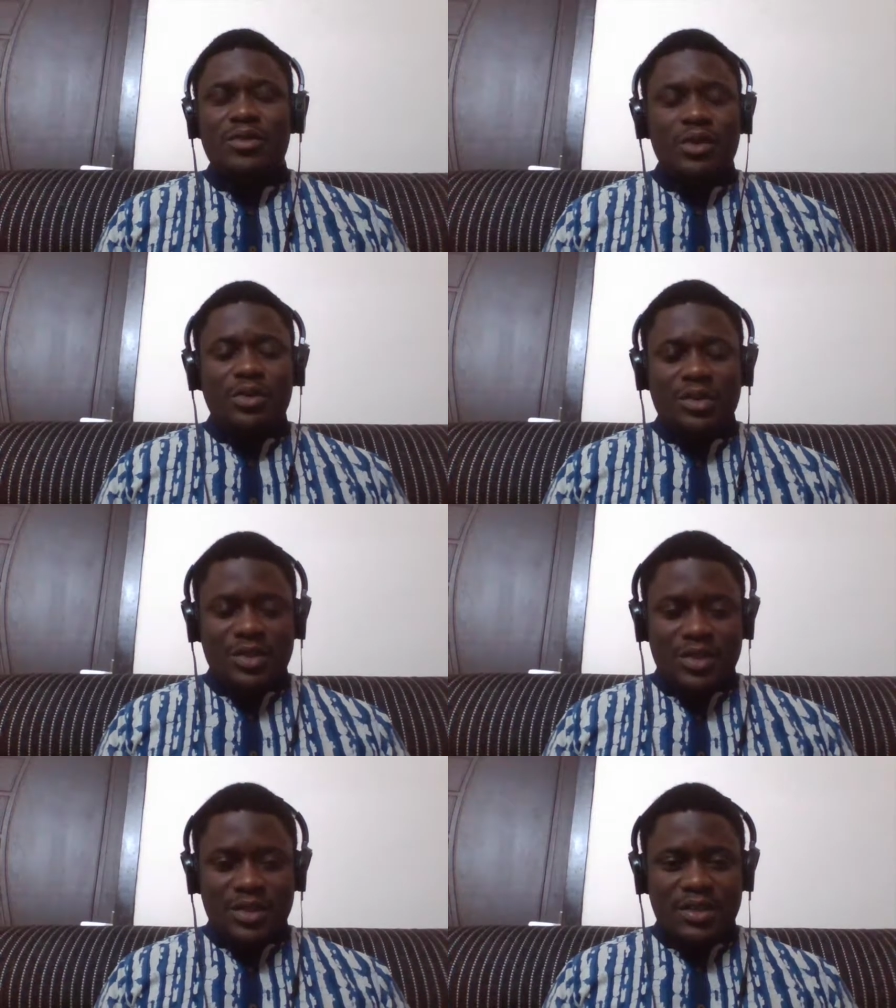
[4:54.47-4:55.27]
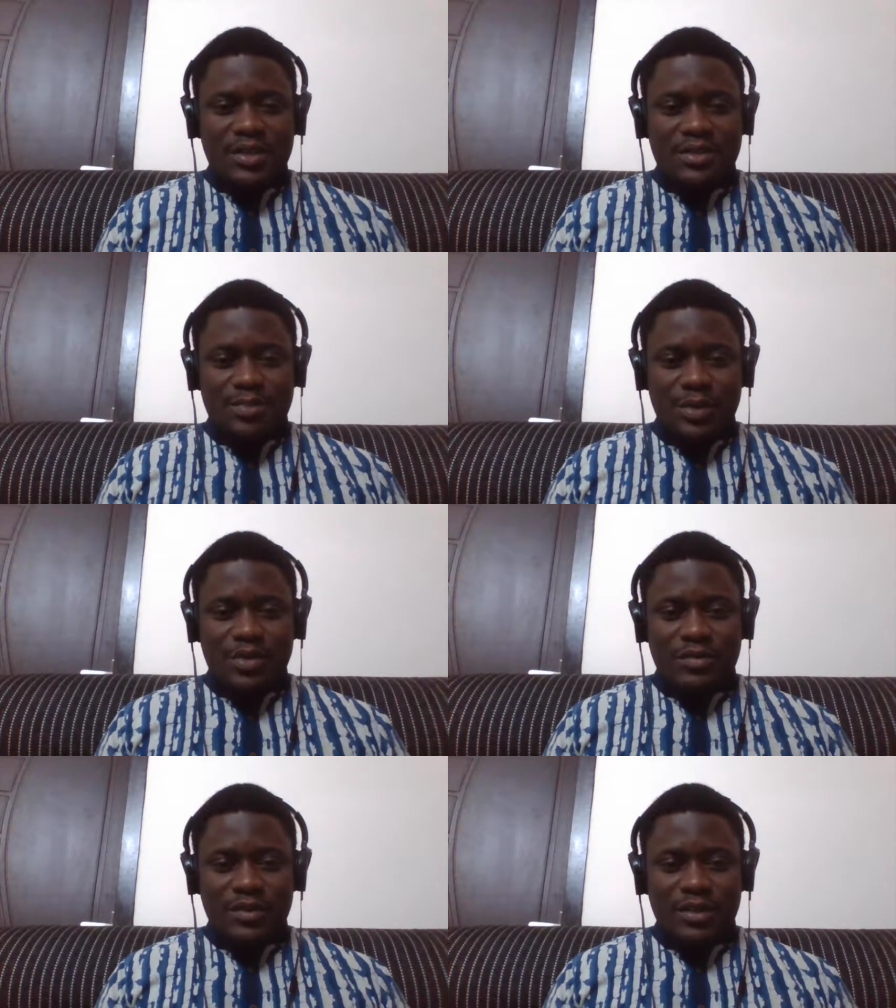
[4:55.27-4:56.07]
though this city is
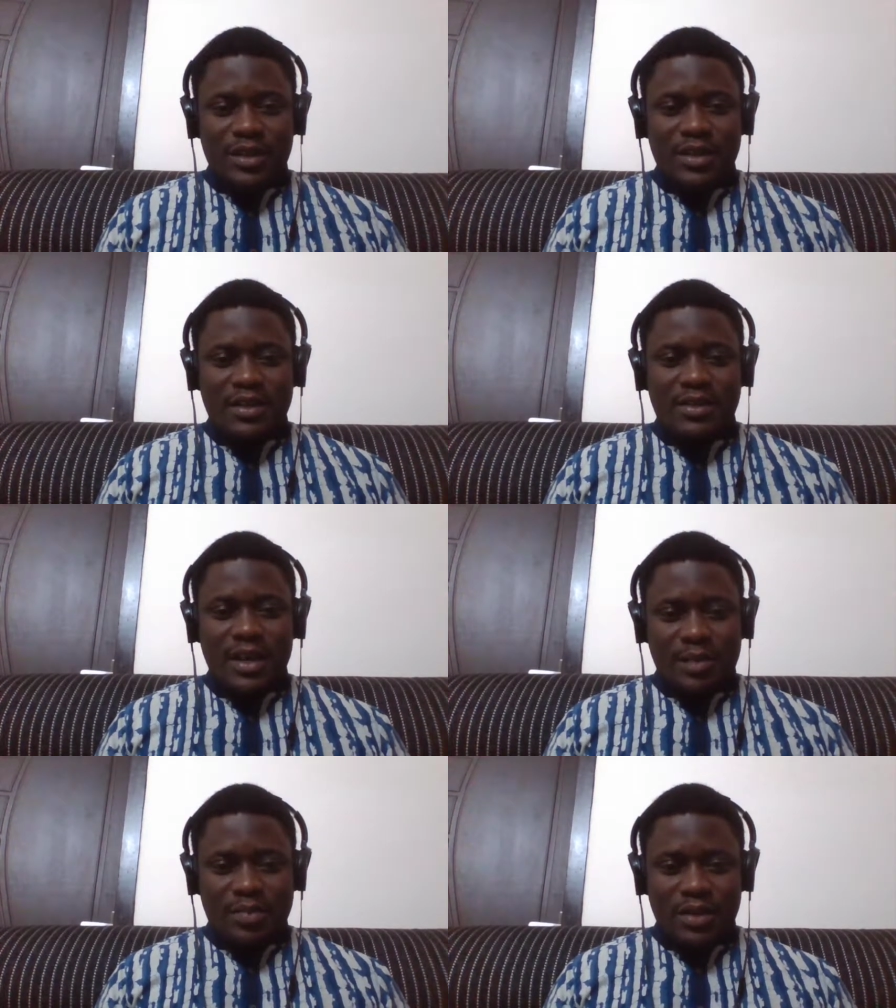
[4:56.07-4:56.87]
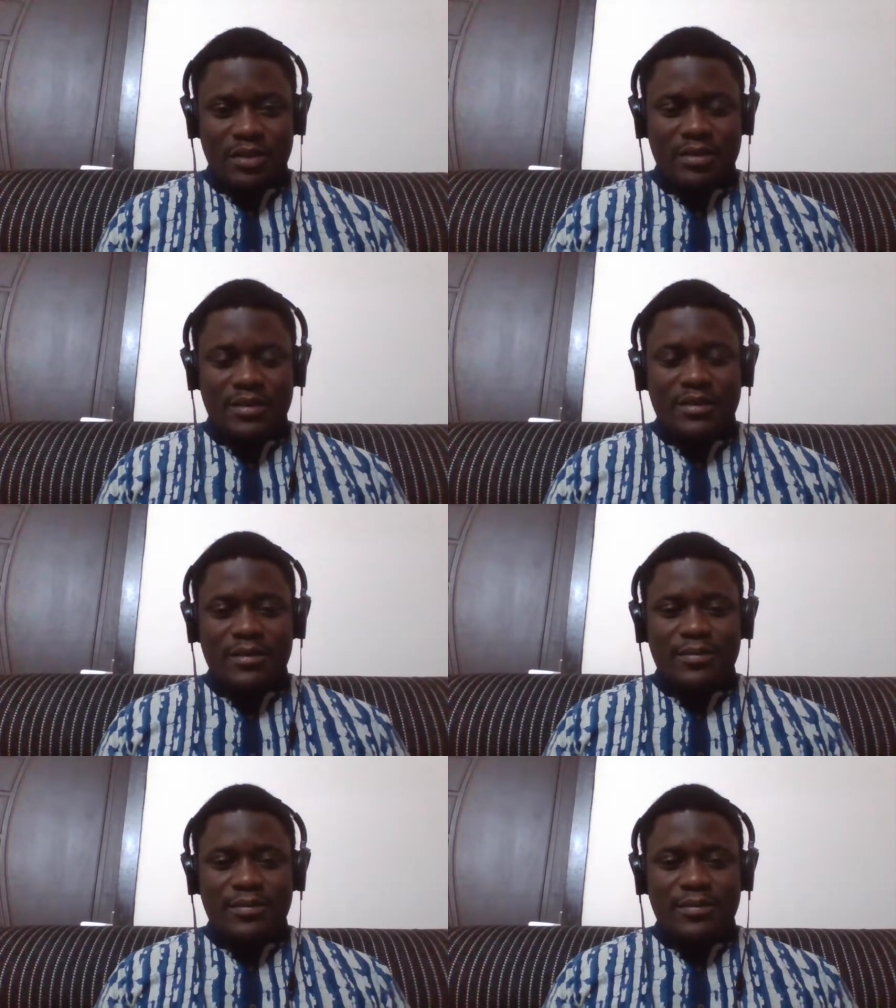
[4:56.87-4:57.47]
beautiful and happy,